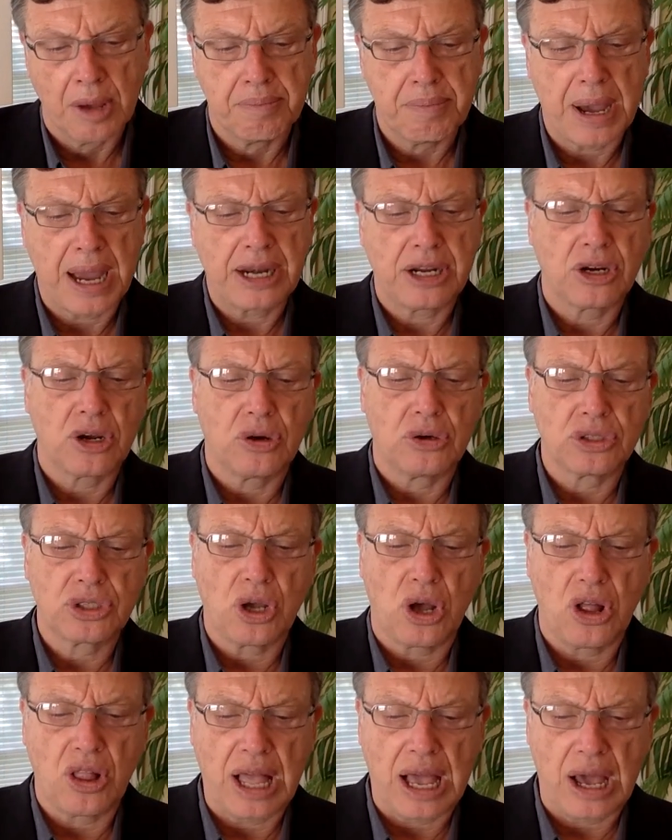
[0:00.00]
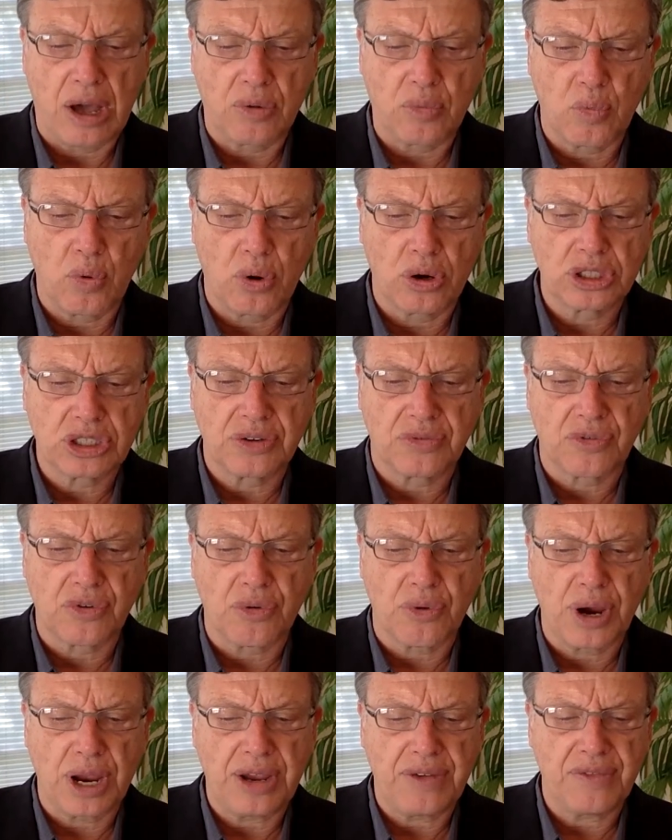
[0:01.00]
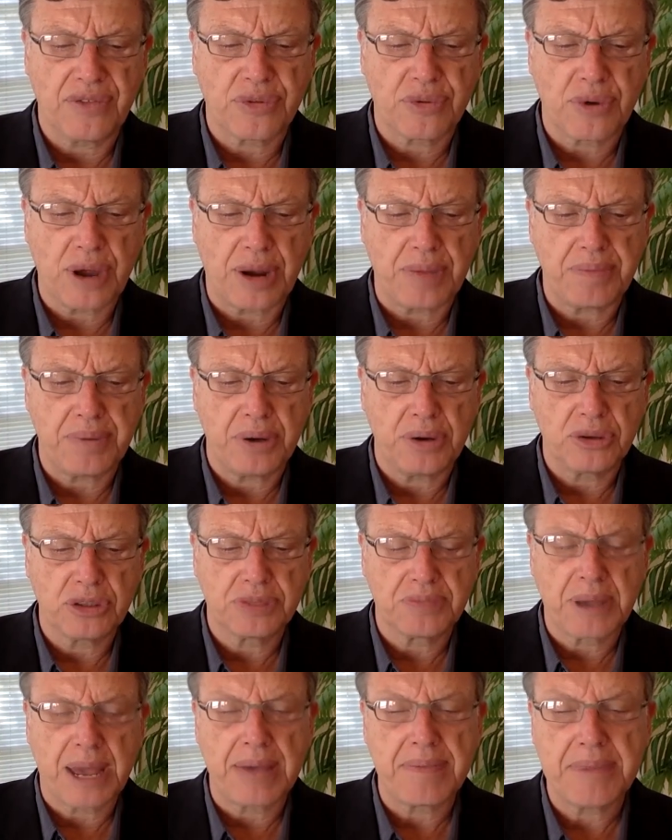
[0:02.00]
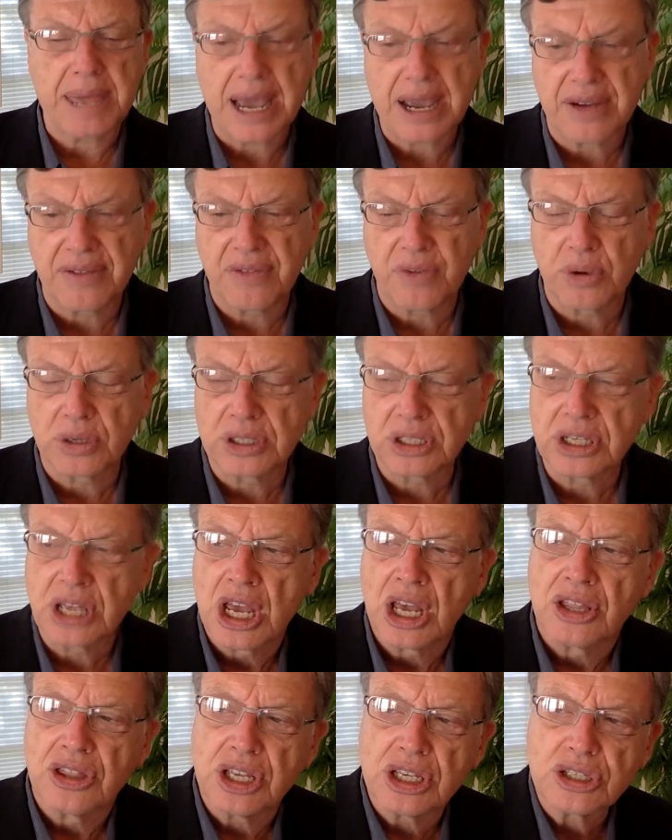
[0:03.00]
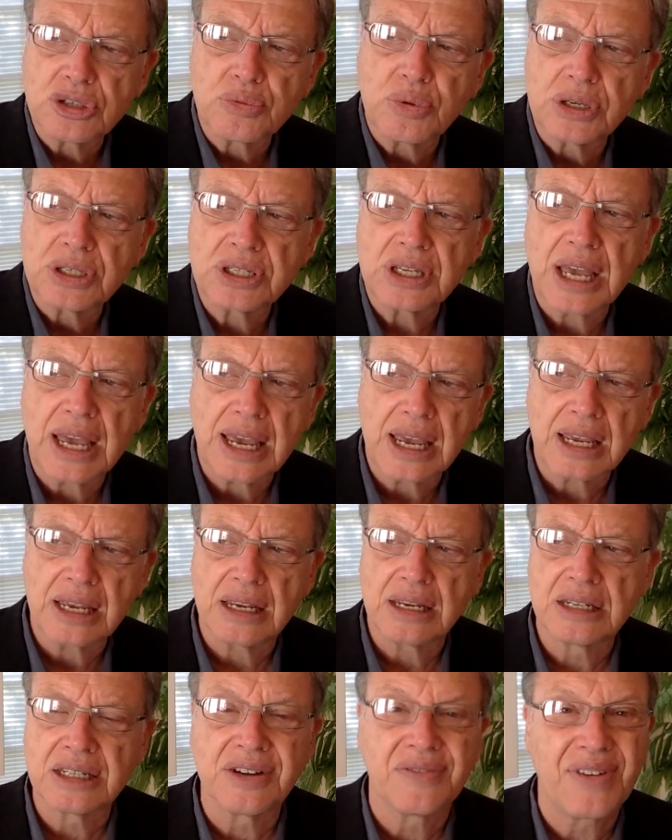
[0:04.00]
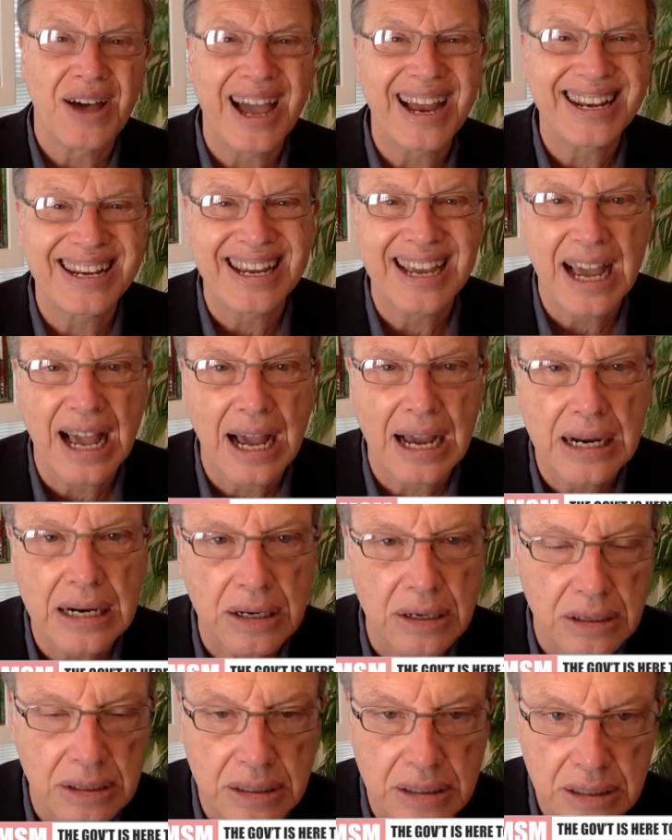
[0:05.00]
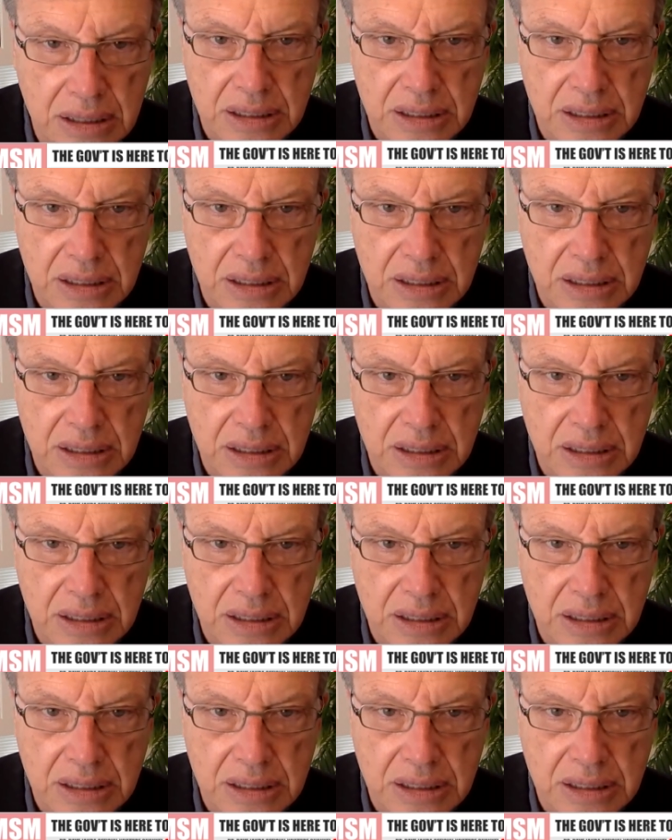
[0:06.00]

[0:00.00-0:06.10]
Biden goes all out, warns of grave threat posed by MAGA forces. This was a divide and conquer